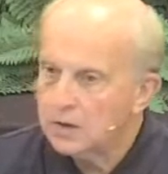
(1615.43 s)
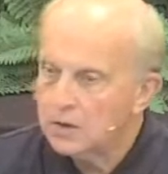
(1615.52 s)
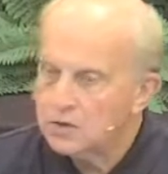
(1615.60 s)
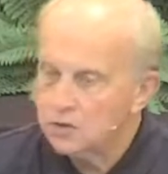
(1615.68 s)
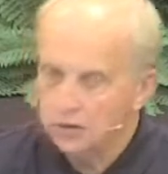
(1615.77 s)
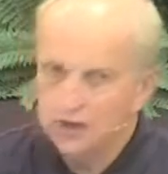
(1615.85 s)

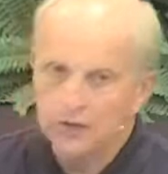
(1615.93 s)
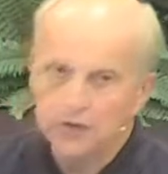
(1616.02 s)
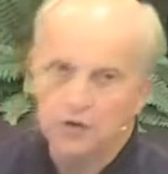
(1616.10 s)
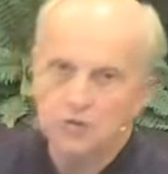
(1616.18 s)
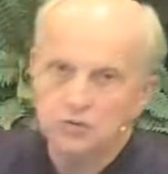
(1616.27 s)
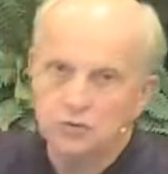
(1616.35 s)
So again,
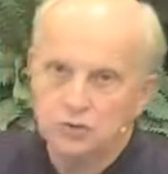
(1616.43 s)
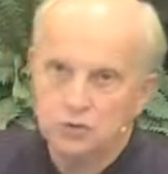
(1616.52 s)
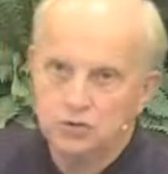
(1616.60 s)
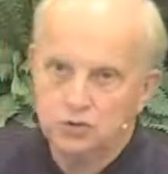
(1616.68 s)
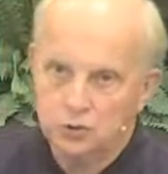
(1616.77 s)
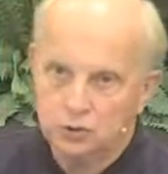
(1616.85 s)

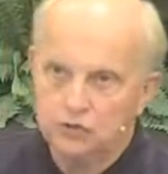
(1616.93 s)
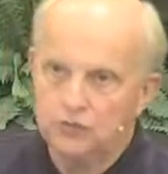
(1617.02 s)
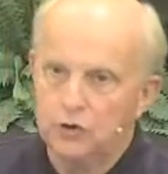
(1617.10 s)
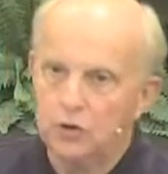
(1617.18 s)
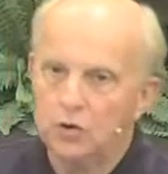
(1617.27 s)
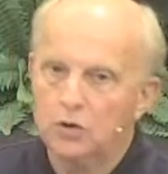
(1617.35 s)
here's Jewish
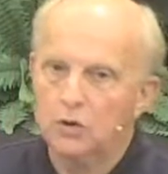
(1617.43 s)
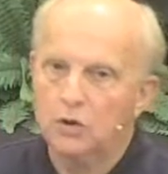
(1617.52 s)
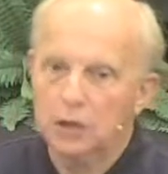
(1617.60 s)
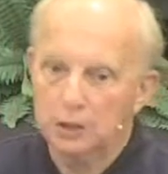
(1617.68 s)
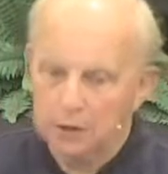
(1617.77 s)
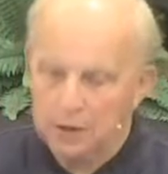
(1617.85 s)
folk
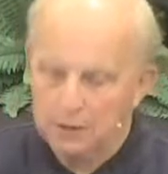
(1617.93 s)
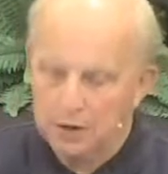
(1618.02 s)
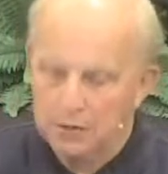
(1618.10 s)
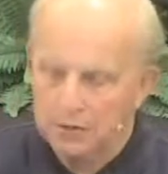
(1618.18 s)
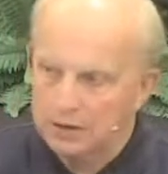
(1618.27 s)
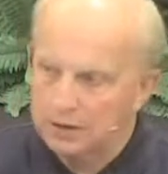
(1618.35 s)
and
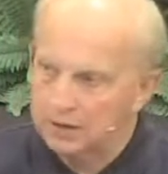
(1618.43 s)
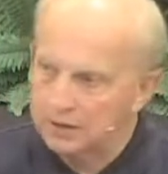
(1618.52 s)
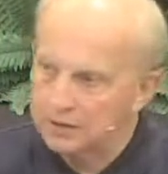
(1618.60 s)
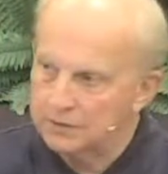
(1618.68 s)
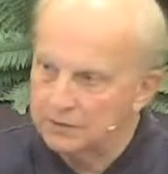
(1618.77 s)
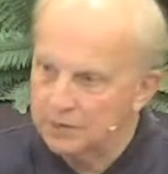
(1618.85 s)
Abraham Lincoln
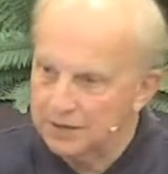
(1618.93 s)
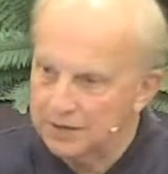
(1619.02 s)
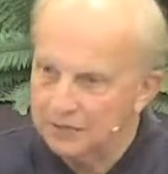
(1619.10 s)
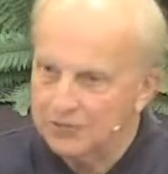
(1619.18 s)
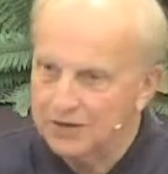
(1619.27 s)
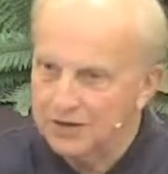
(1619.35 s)
that
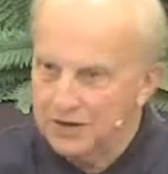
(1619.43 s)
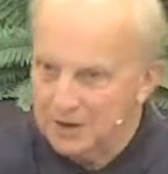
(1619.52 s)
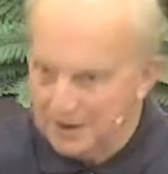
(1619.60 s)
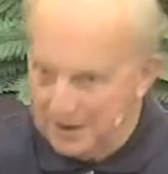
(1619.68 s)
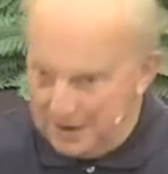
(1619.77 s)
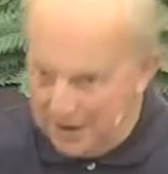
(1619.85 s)
believe
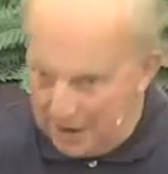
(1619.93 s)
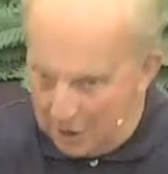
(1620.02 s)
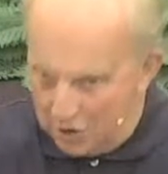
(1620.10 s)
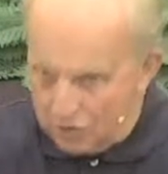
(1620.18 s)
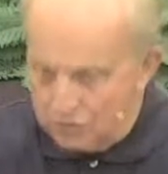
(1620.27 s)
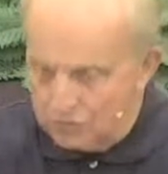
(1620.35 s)

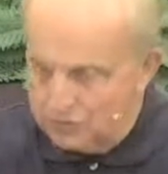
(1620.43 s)
our